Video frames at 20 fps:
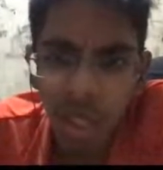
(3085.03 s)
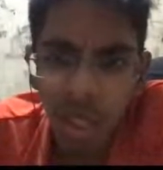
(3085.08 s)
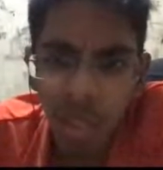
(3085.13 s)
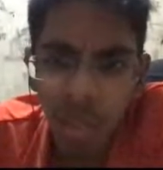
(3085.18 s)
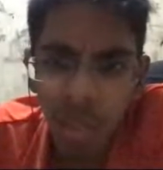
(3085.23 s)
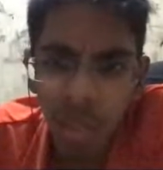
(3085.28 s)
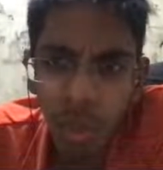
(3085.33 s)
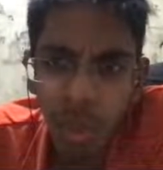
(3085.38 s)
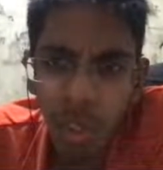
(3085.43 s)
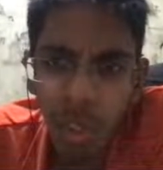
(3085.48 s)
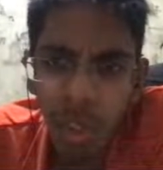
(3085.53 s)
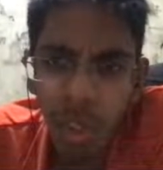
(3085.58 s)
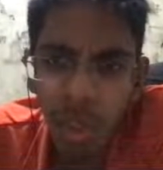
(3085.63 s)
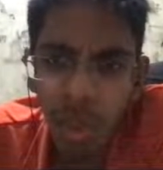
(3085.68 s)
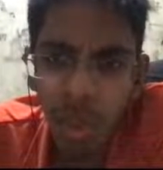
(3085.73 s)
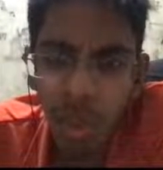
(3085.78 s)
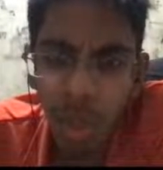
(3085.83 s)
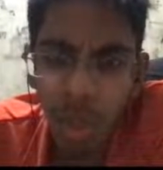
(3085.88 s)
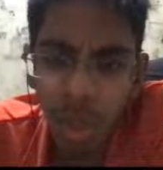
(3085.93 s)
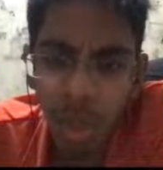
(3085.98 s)
What does he
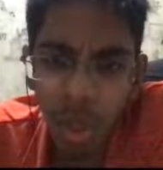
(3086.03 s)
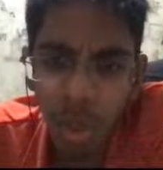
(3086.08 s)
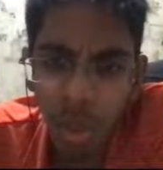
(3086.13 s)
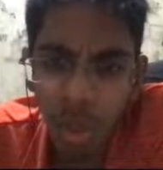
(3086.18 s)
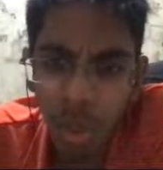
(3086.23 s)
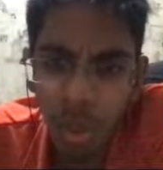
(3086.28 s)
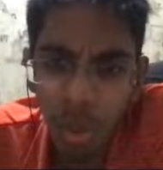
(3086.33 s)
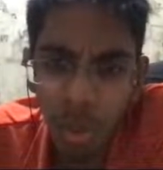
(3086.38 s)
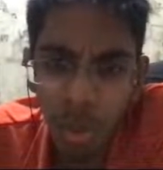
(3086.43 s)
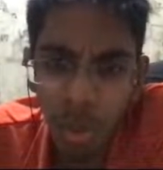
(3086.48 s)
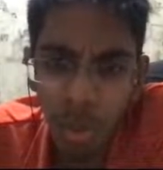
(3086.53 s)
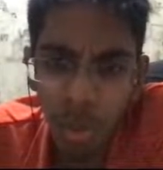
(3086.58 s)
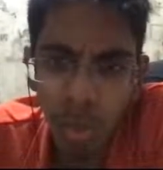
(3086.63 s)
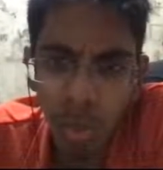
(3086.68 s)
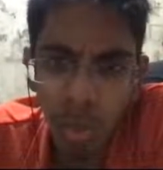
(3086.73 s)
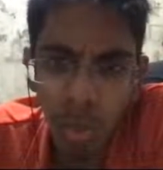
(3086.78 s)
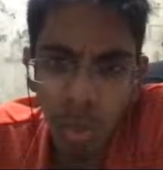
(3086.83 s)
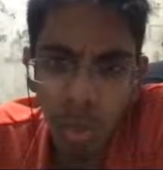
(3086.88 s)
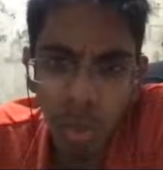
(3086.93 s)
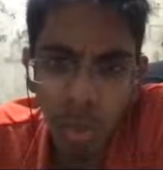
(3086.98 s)
want to
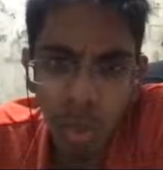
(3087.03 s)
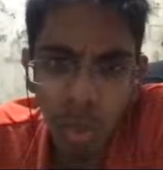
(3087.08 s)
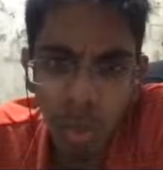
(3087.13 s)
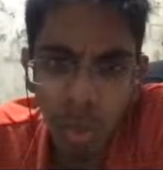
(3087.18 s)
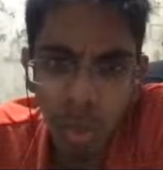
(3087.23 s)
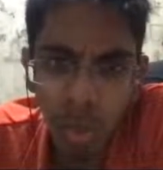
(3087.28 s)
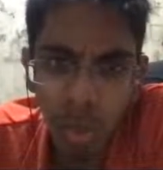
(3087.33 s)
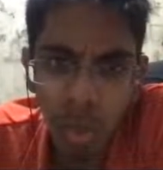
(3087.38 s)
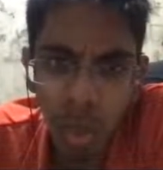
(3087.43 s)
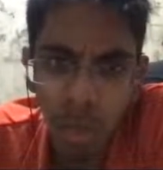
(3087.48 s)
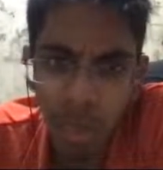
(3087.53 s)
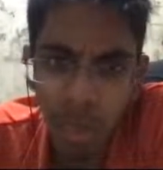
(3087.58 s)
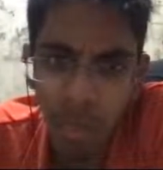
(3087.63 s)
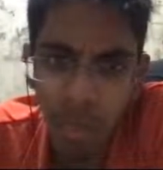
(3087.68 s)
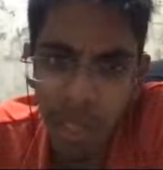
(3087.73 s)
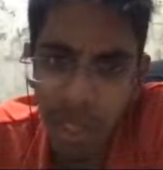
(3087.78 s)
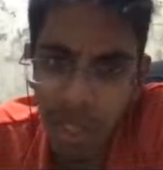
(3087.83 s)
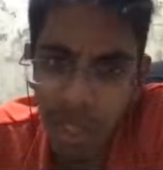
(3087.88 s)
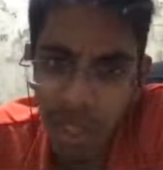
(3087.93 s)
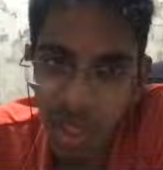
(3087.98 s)
do? Maybe
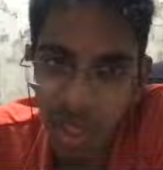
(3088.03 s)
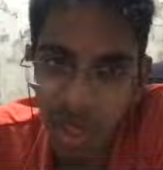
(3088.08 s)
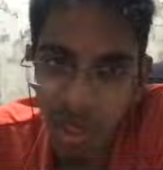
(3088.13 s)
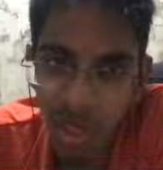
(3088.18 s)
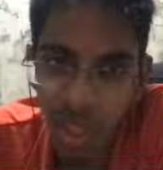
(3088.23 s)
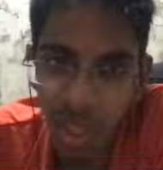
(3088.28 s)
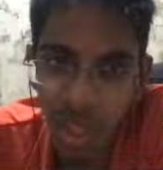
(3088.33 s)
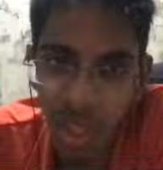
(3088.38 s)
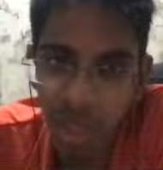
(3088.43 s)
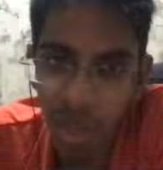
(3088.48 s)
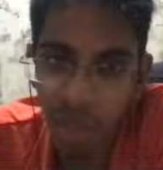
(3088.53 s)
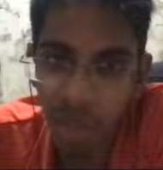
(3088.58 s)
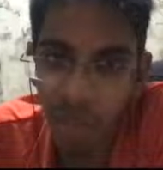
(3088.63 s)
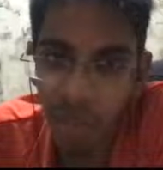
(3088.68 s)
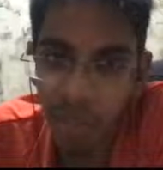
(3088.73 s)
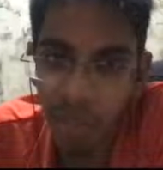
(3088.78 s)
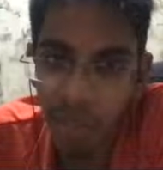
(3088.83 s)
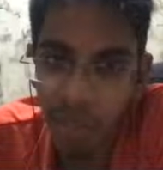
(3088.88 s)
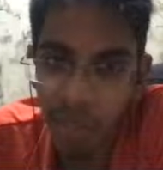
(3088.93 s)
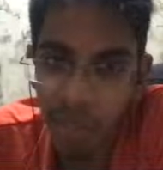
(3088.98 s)
h3 just to give
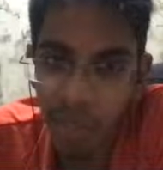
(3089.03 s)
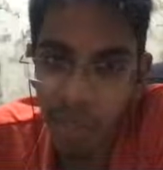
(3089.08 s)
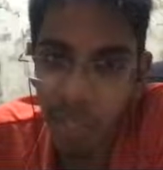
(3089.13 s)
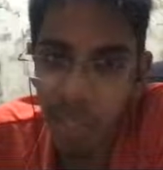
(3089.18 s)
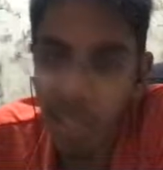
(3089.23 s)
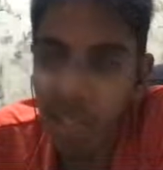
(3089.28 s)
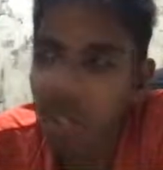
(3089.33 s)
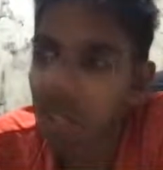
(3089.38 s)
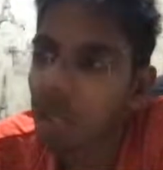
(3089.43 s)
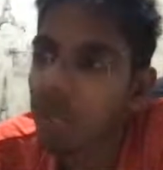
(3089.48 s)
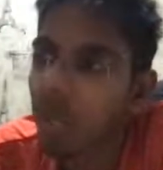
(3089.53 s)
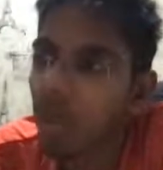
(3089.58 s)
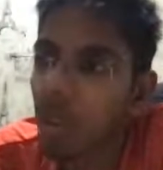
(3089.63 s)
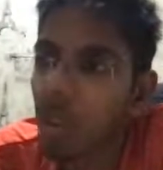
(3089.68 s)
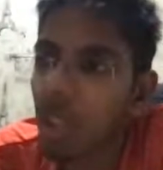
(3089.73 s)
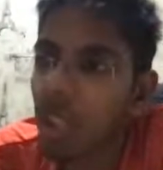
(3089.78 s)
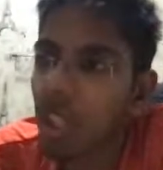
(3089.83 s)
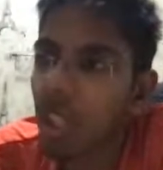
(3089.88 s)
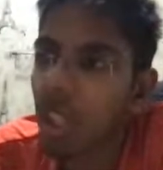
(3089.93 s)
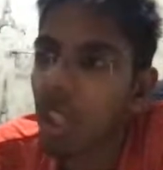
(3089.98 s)
him space for his
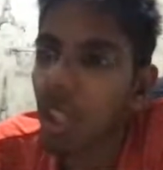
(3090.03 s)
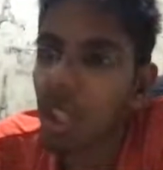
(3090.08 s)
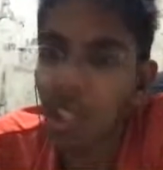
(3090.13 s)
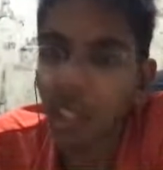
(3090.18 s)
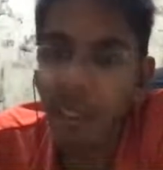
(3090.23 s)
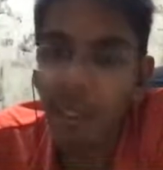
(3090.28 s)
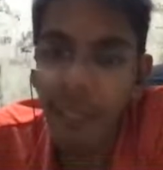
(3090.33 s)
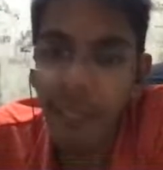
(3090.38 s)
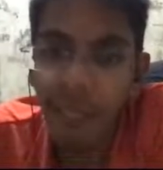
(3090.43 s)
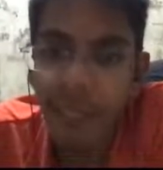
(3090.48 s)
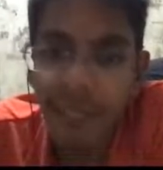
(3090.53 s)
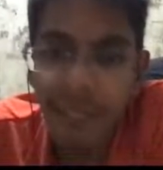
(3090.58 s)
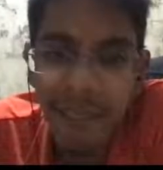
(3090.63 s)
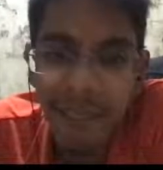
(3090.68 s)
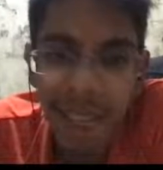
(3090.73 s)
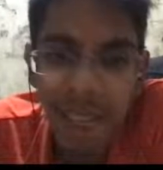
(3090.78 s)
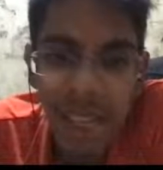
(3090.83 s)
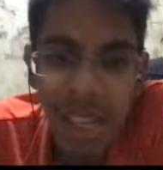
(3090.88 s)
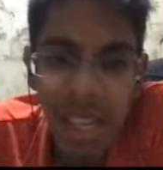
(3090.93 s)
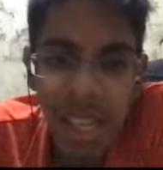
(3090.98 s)
king.
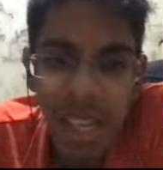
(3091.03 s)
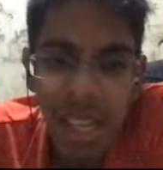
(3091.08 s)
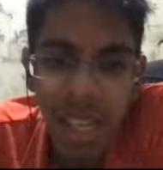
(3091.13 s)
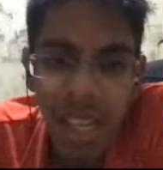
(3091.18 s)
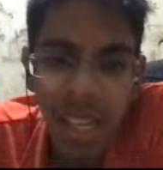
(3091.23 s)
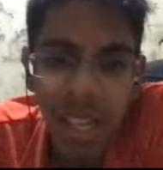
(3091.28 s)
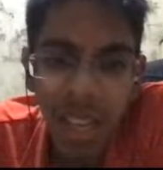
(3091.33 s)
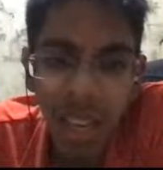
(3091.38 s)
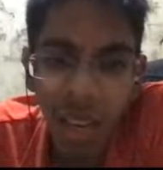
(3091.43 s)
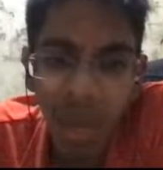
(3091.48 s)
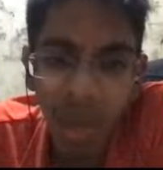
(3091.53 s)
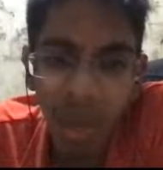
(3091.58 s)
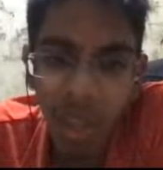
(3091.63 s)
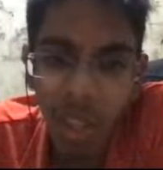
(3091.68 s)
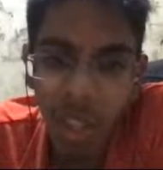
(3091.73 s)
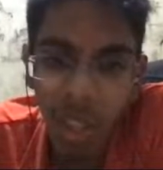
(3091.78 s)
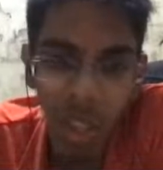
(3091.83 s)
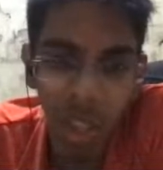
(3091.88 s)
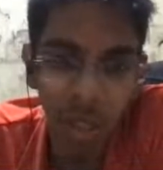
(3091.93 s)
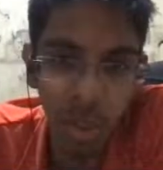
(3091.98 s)
I want to
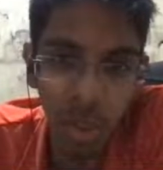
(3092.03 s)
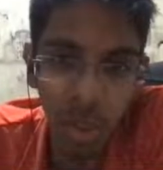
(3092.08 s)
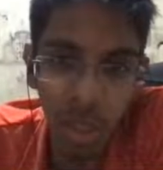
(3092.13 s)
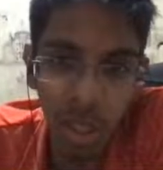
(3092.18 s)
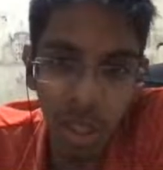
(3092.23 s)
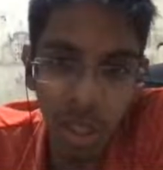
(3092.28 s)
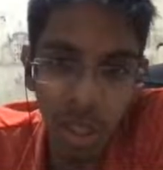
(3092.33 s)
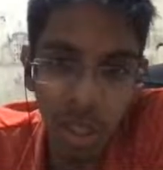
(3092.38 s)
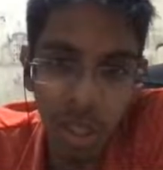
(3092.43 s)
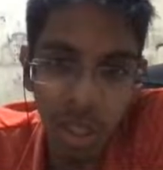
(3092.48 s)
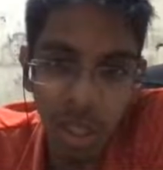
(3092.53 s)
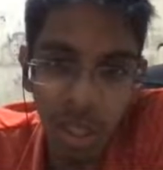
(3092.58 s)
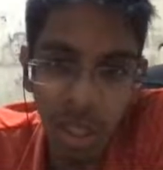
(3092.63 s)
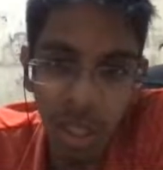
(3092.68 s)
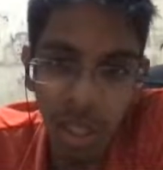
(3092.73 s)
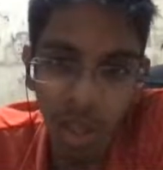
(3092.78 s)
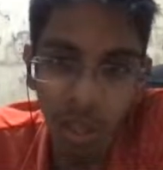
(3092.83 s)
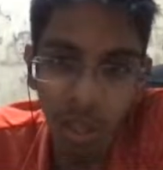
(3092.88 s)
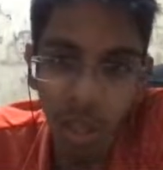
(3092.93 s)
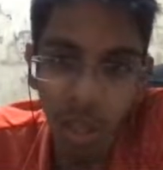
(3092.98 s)
exchange queens.
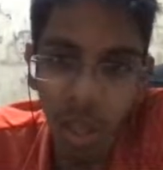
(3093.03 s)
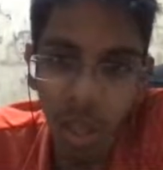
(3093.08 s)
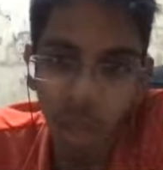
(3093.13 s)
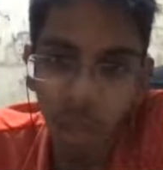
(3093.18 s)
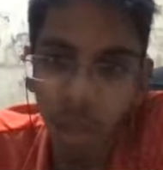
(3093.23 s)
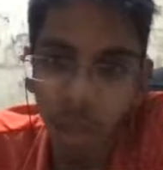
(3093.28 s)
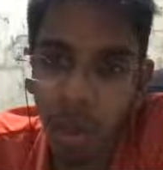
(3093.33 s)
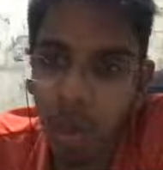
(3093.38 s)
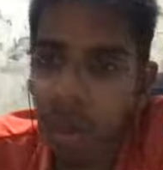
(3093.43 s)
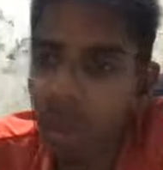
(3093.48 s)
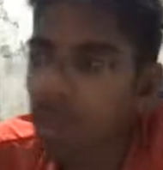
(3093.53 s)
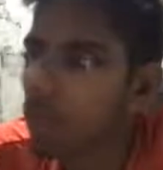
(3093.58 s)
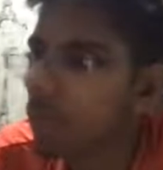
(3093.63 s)
That's what I want.